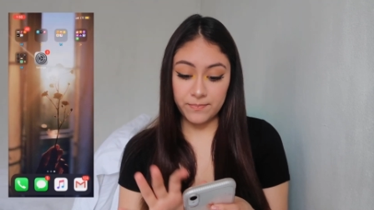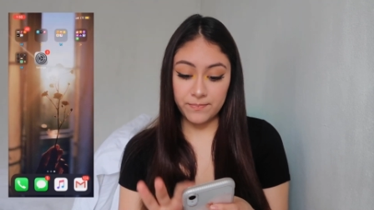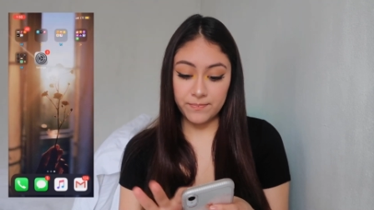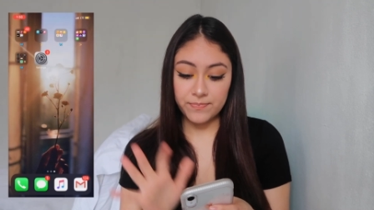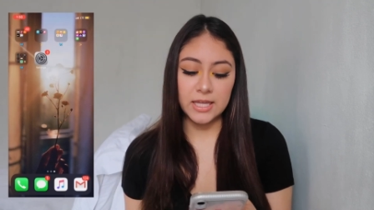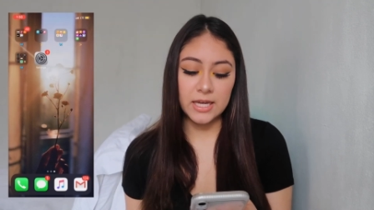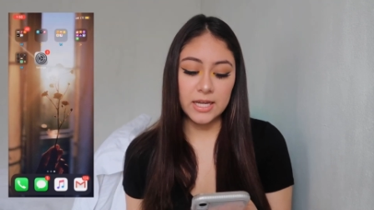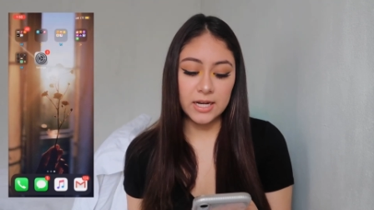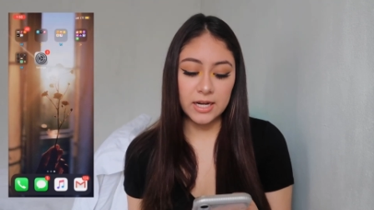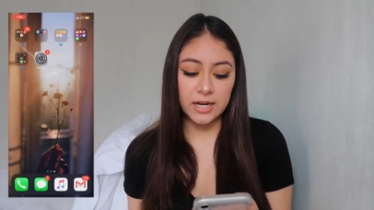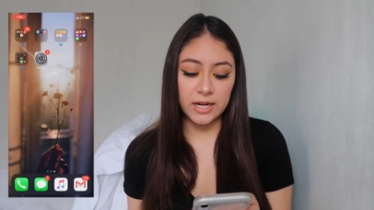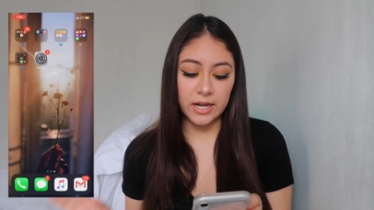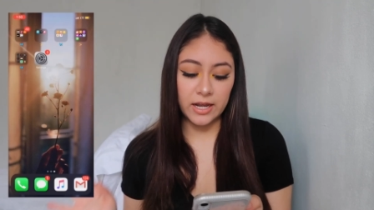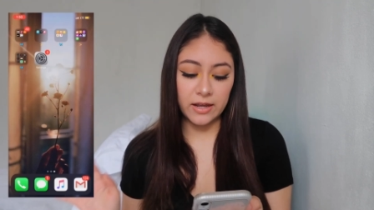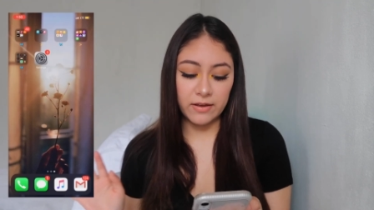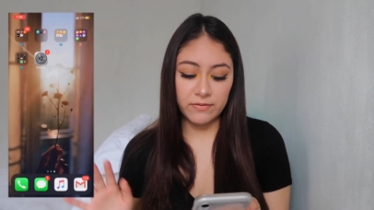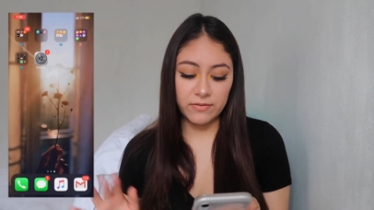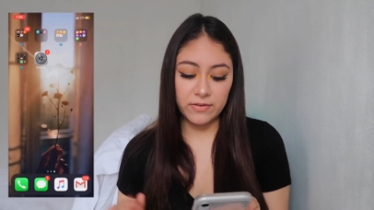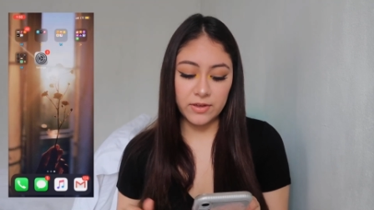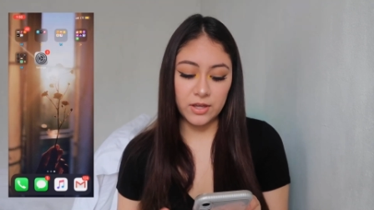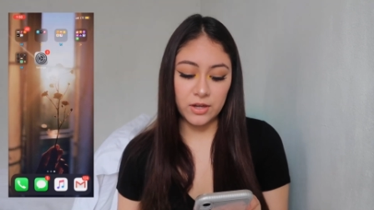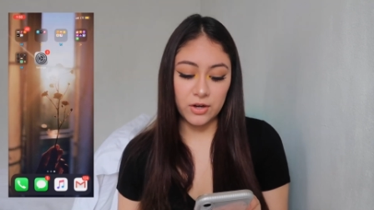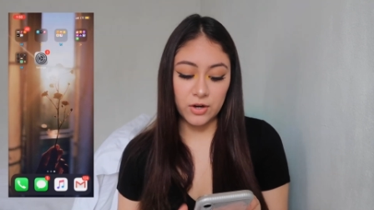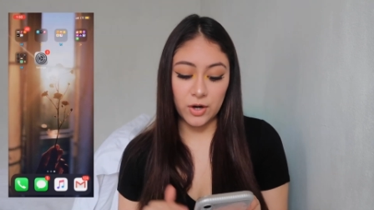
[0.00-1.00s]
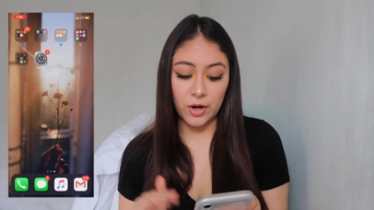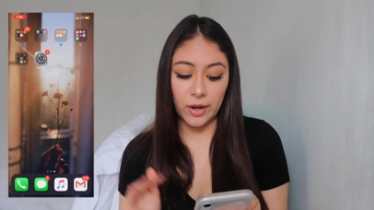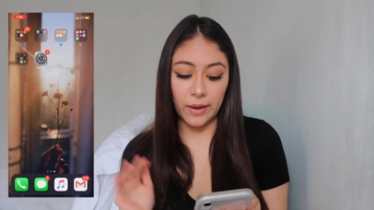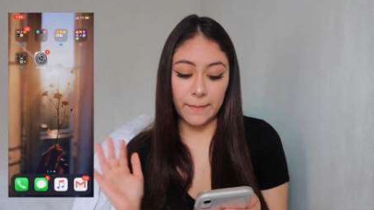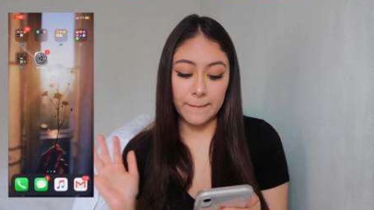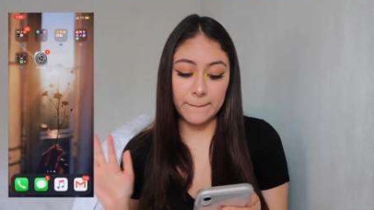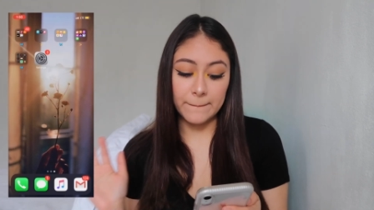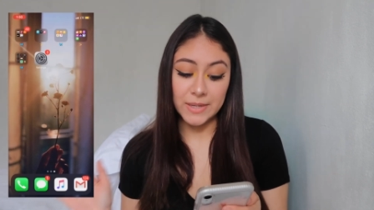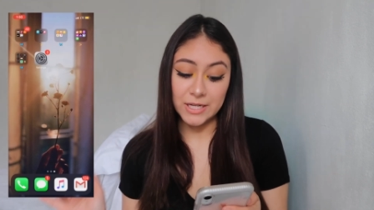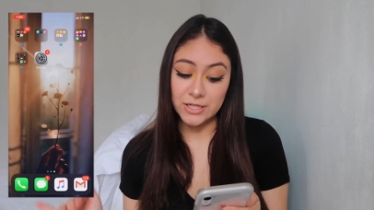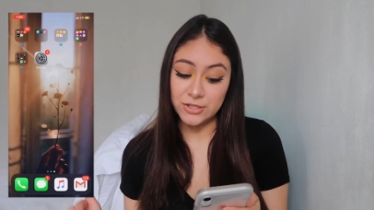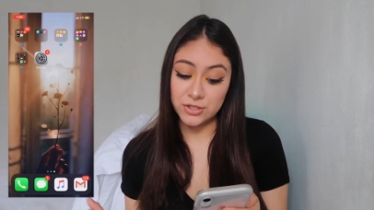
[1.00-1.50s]
Then I have here a
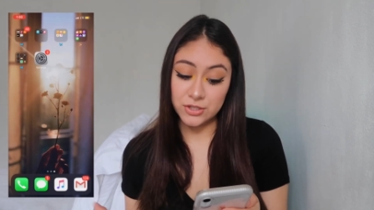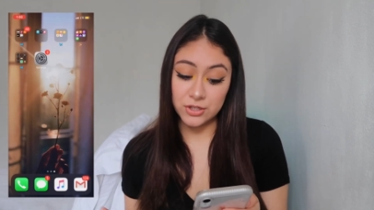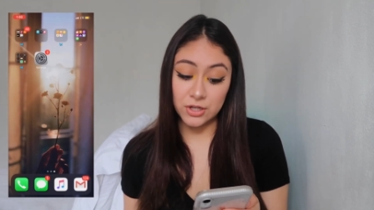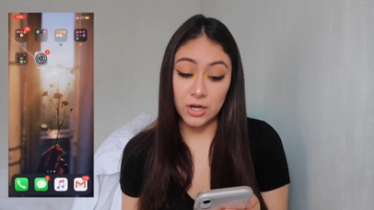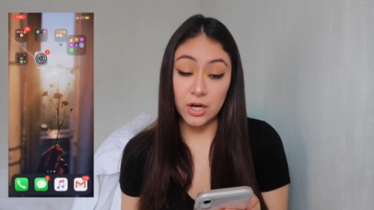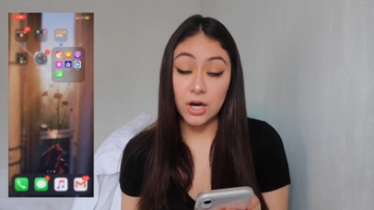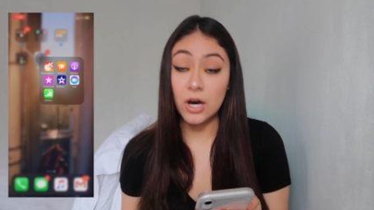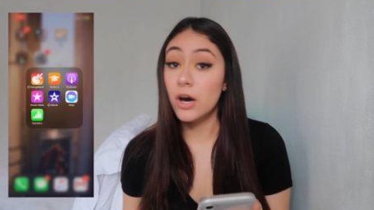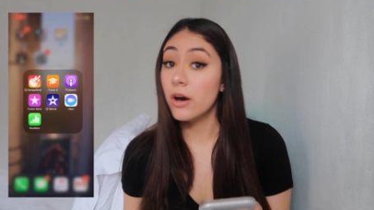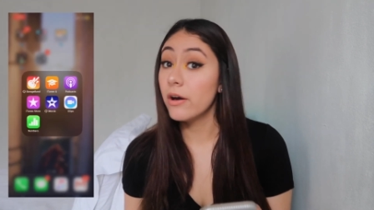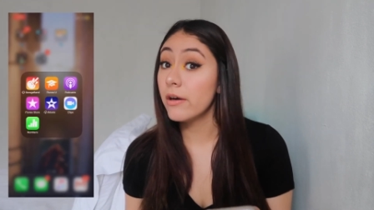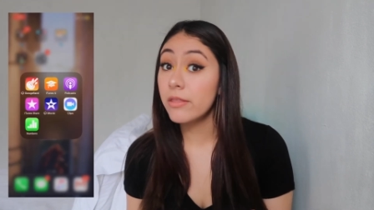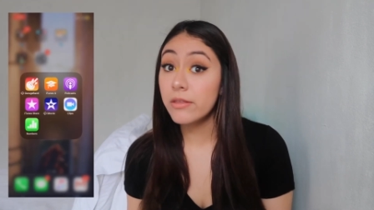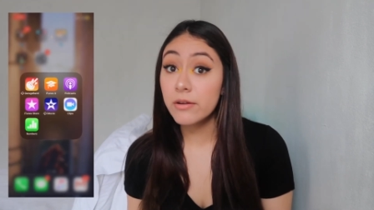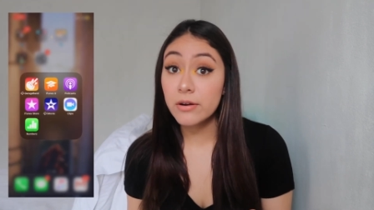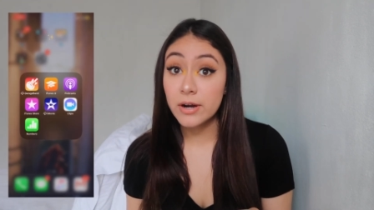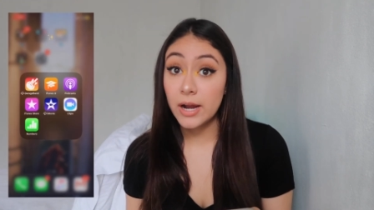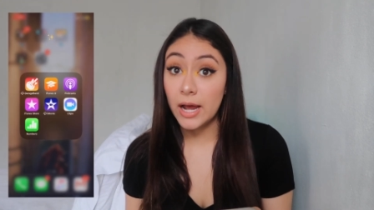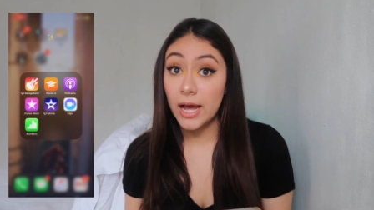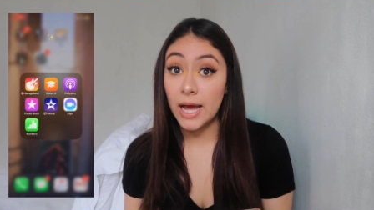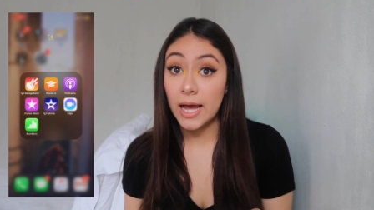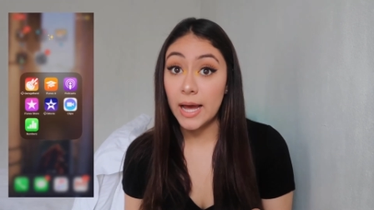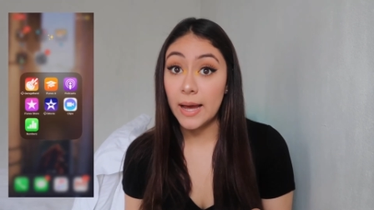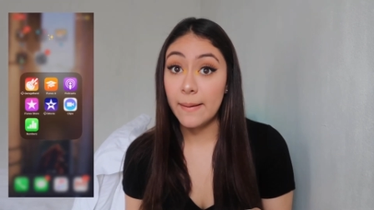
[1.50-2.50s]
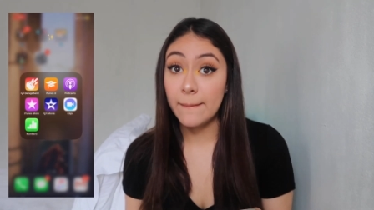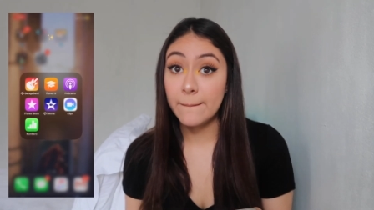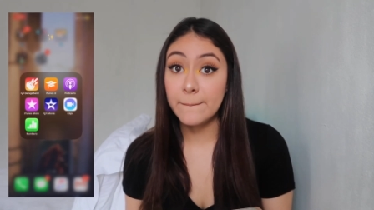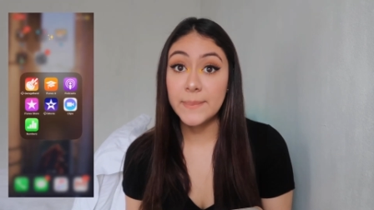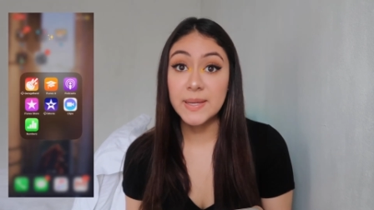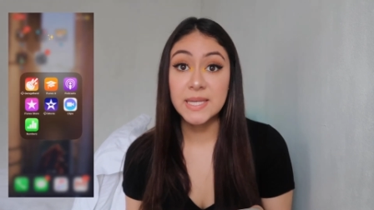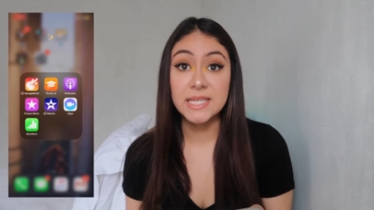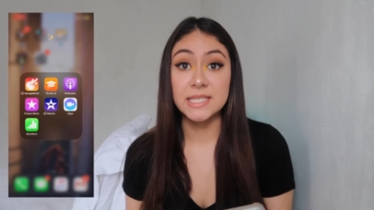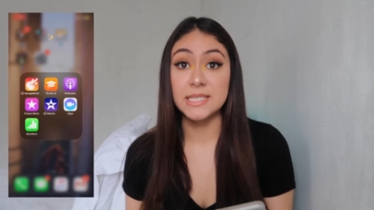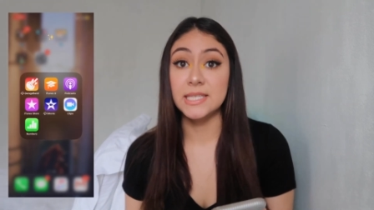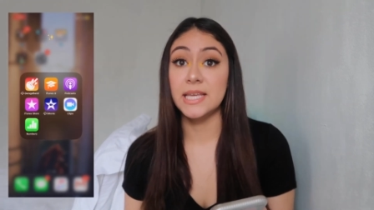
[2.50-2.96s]
bunch of other apps